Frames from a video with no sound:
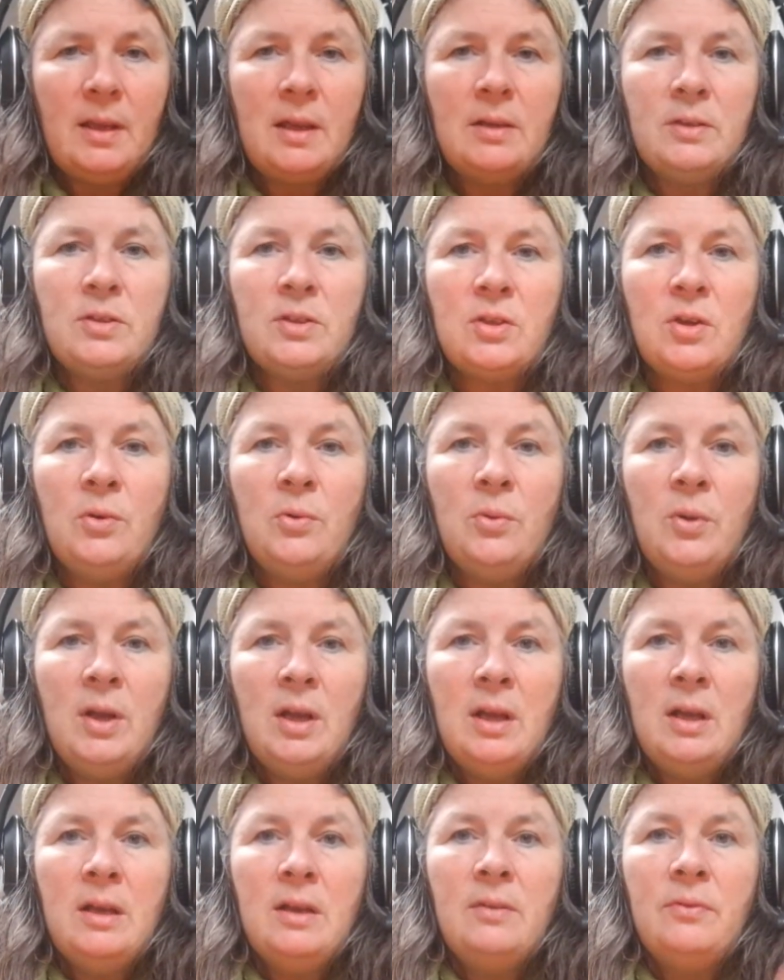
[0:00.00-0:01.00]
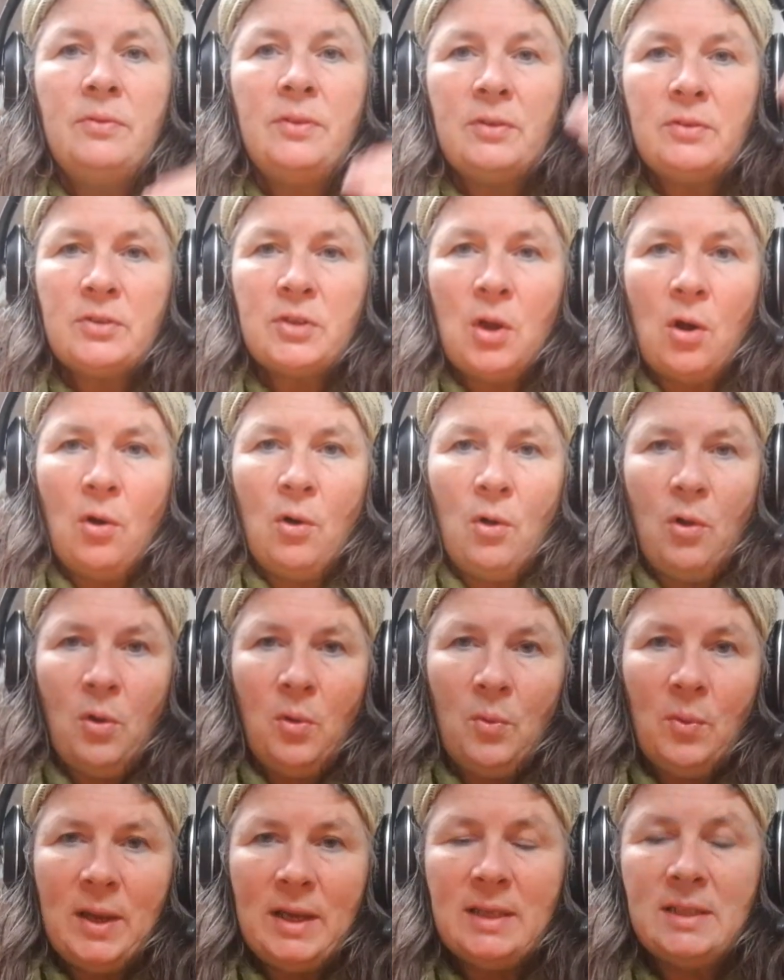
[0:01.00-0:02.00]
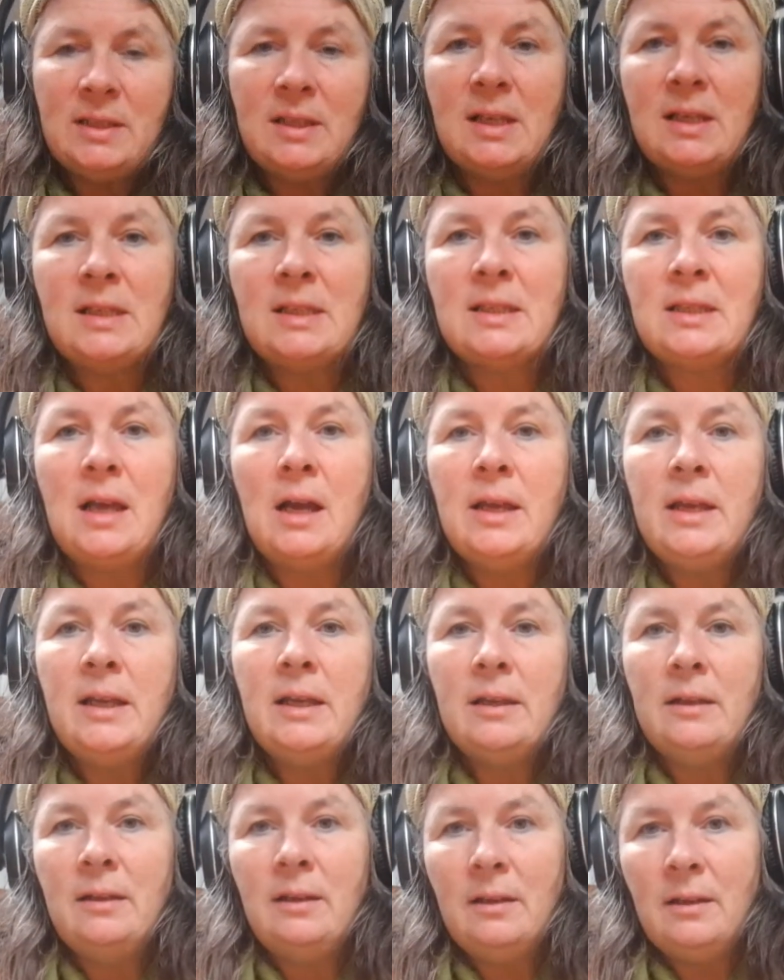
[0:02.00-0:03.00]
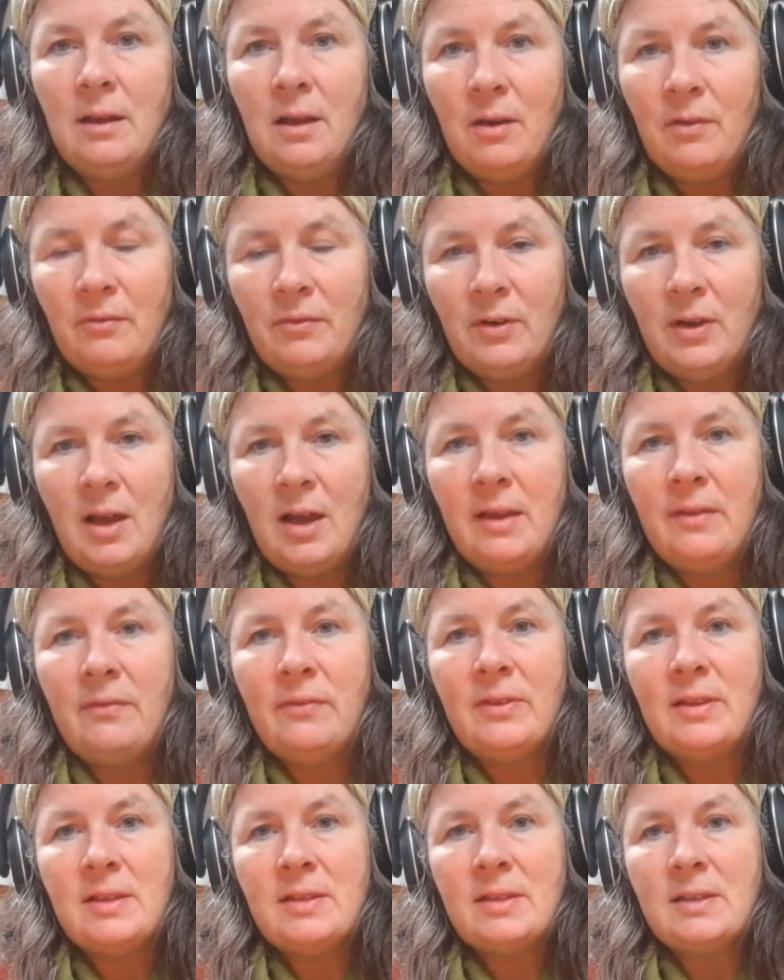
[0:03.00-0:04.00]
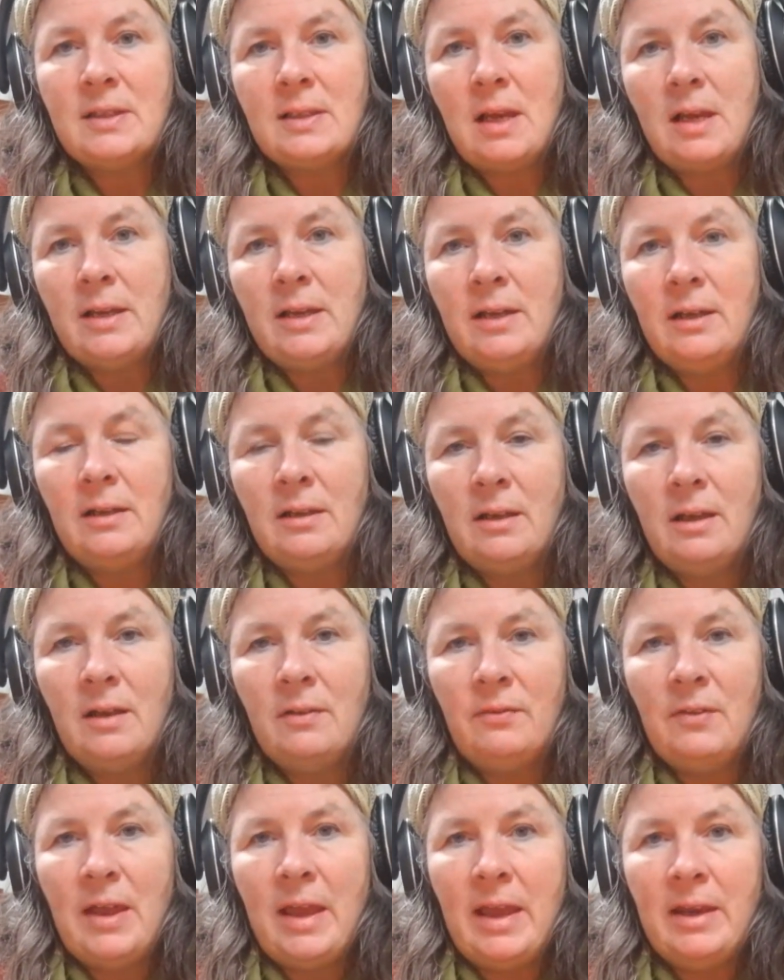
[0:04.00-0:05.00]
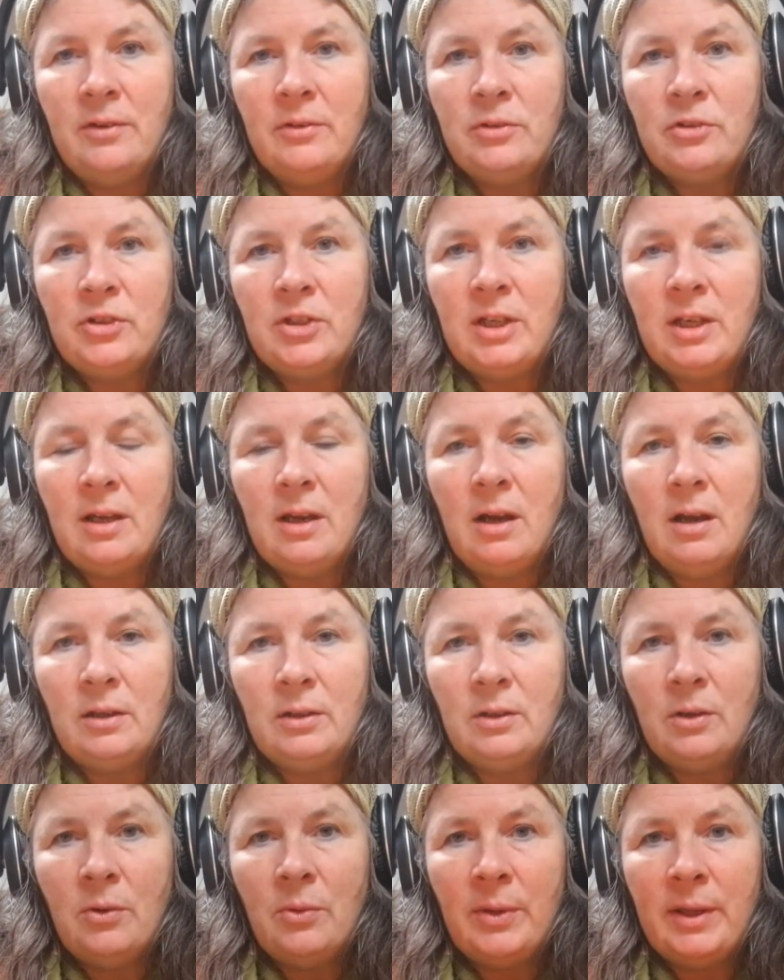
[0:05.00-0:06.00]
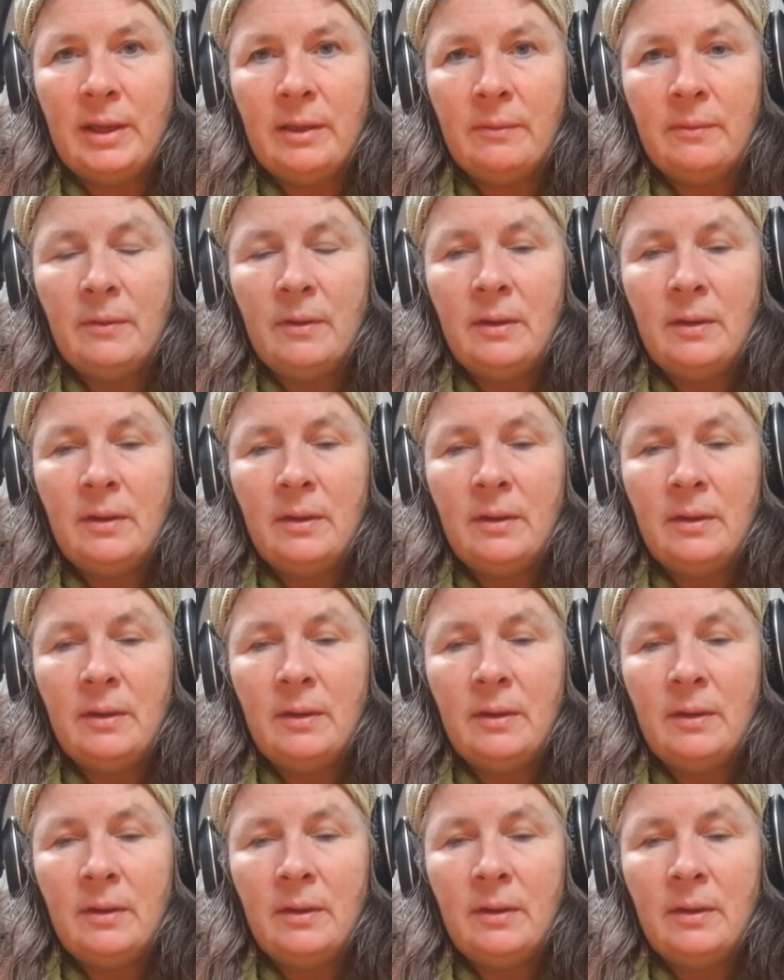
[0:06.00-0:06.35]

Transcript: So there's always this cycle of life, this cycle of energy ongoing.